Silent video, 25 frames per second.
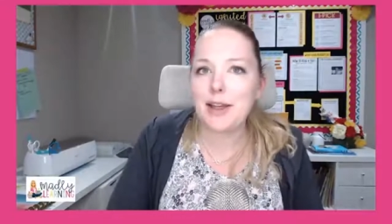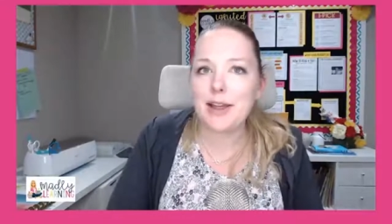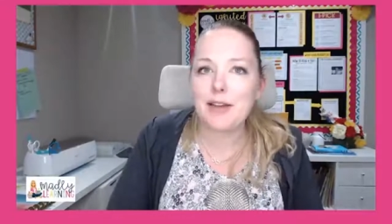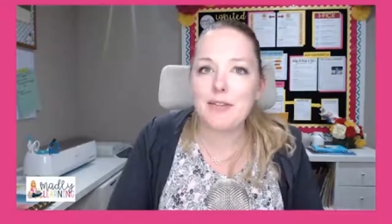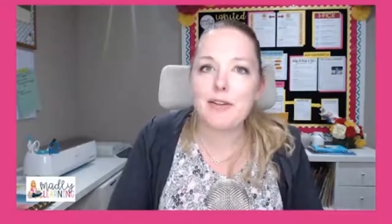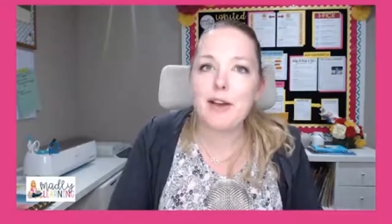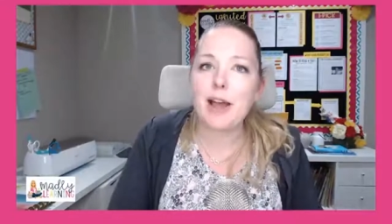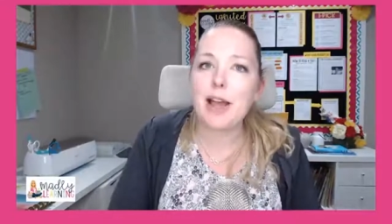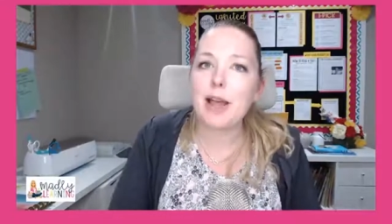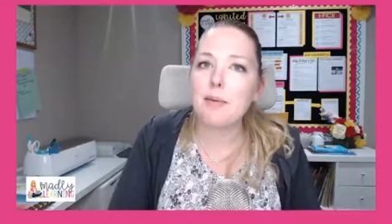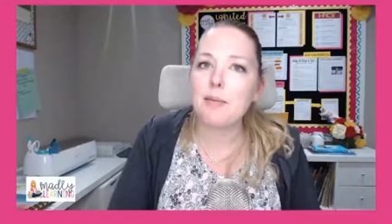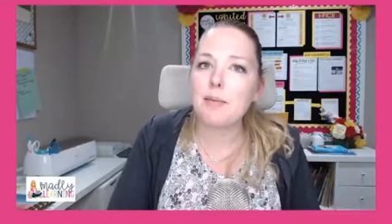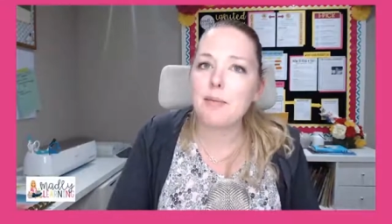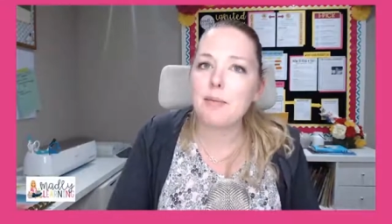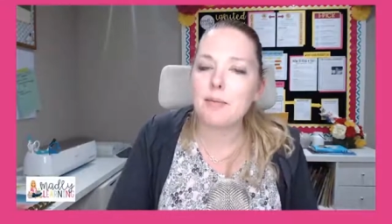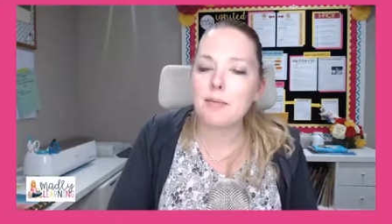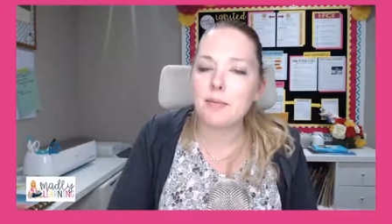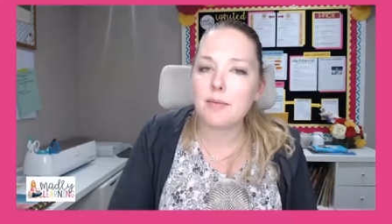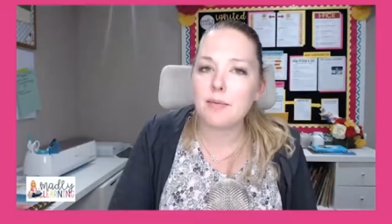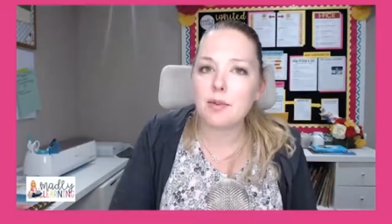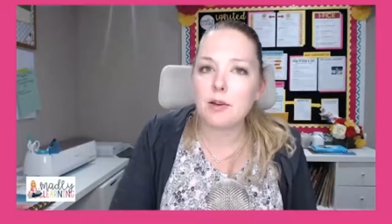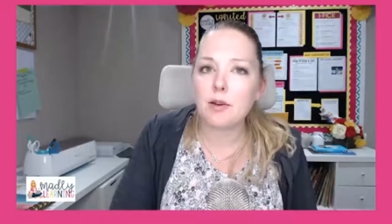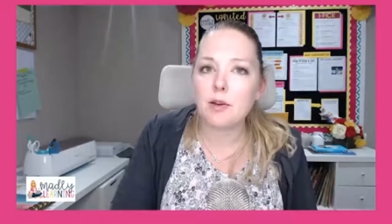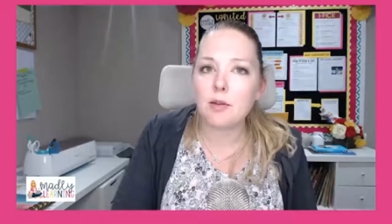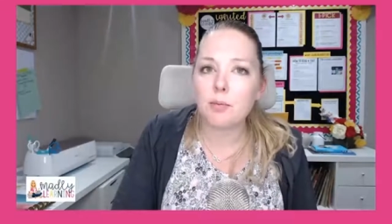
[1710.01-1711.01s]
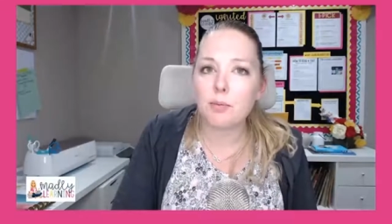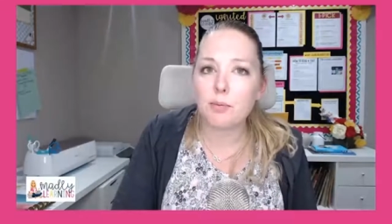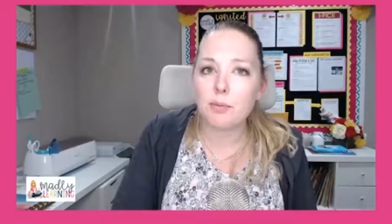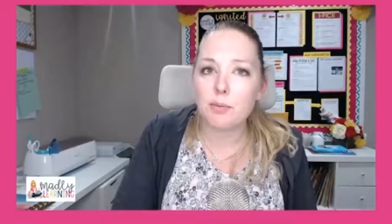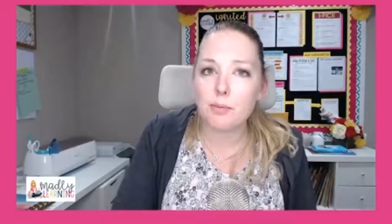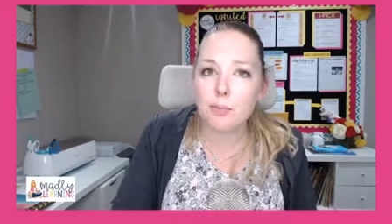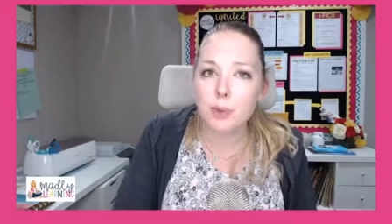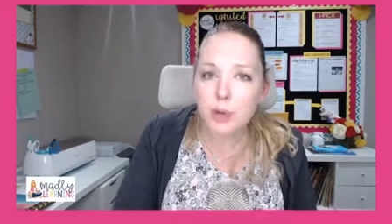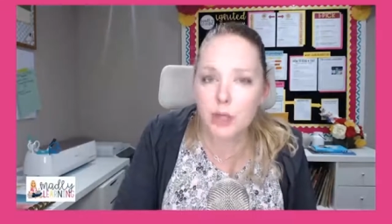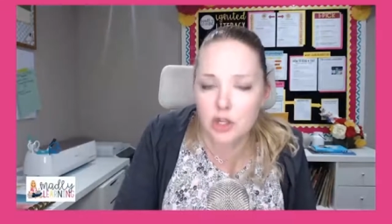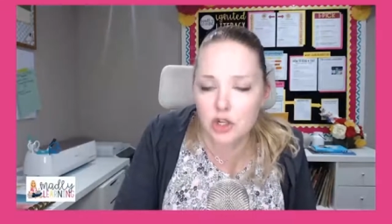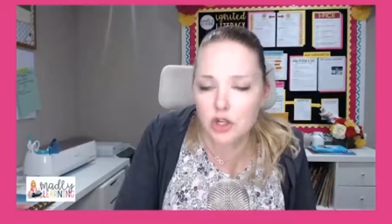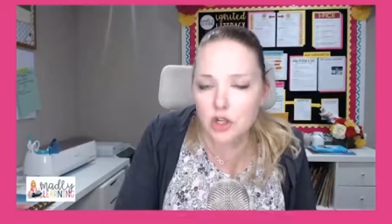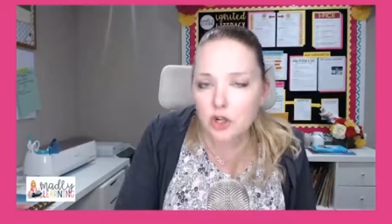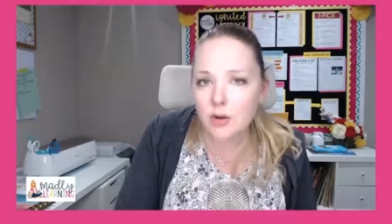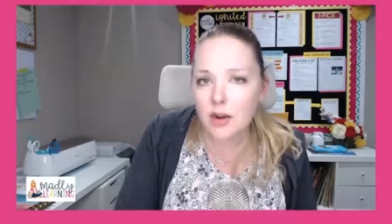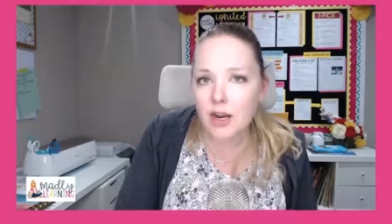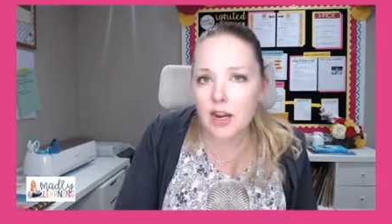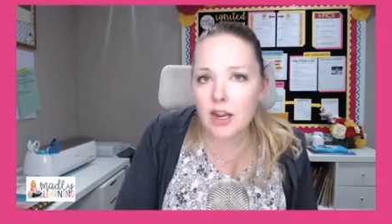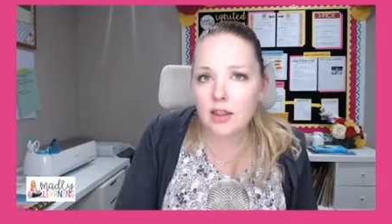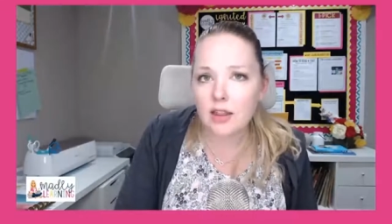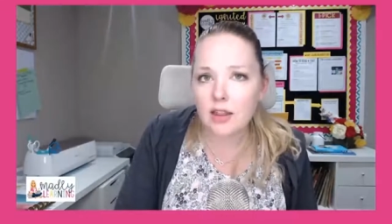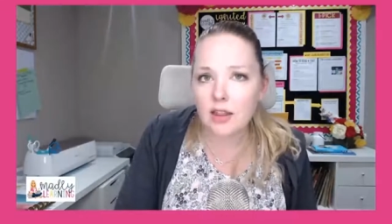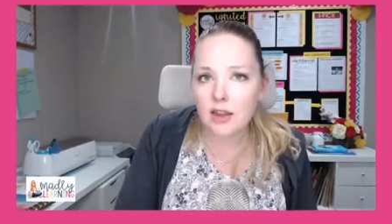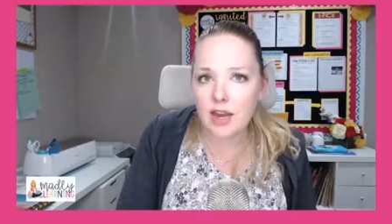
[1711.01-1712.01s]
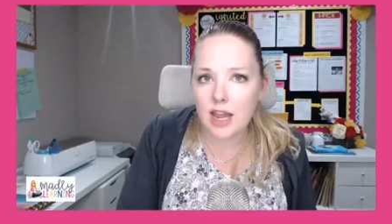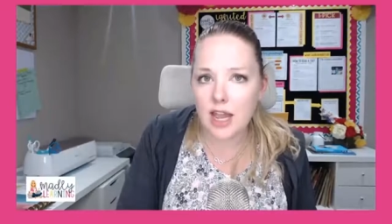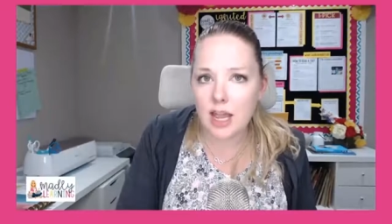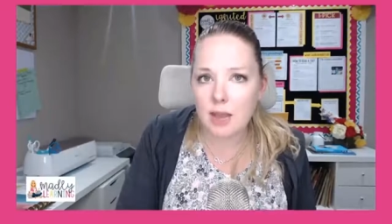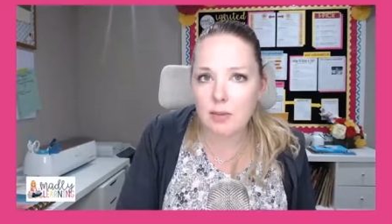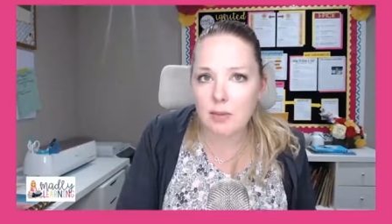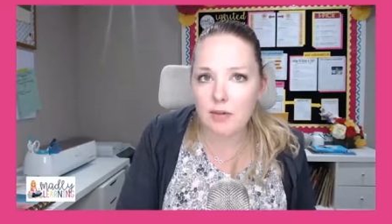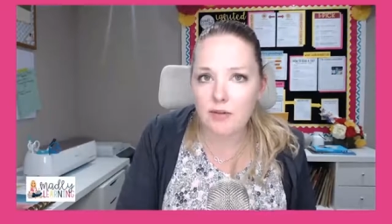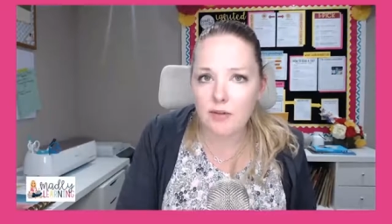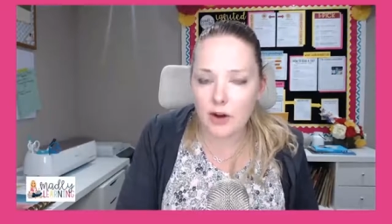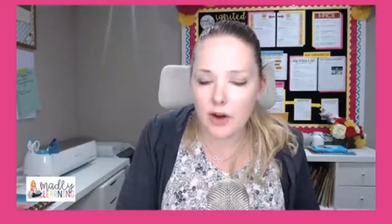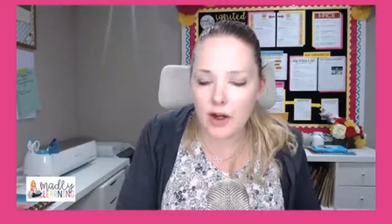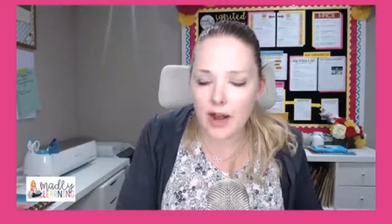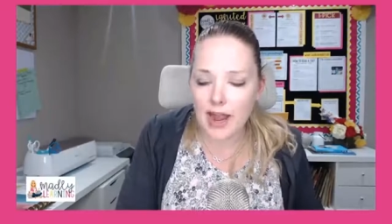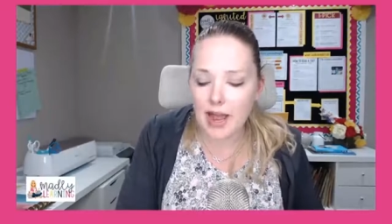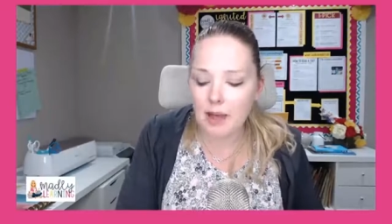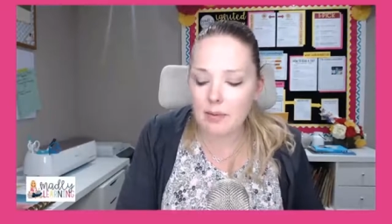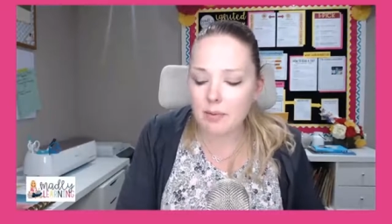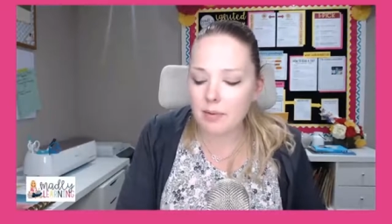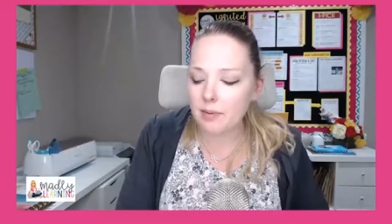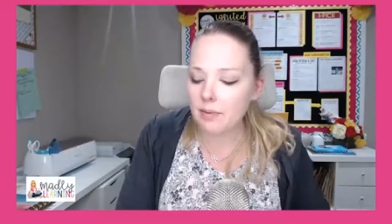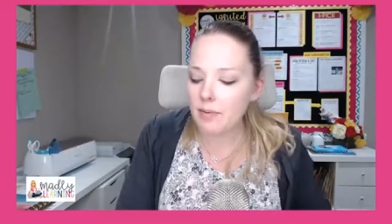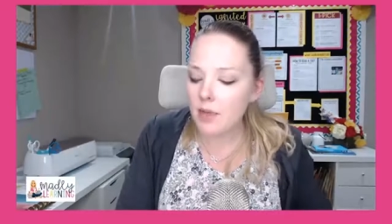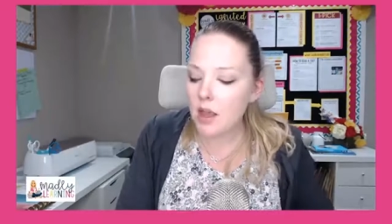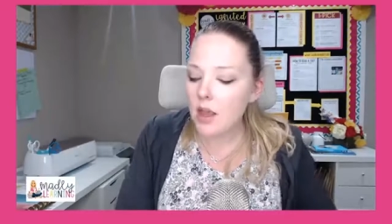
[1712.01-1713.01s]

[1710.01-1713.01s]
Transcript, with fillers: if I'm butchering the name of your app.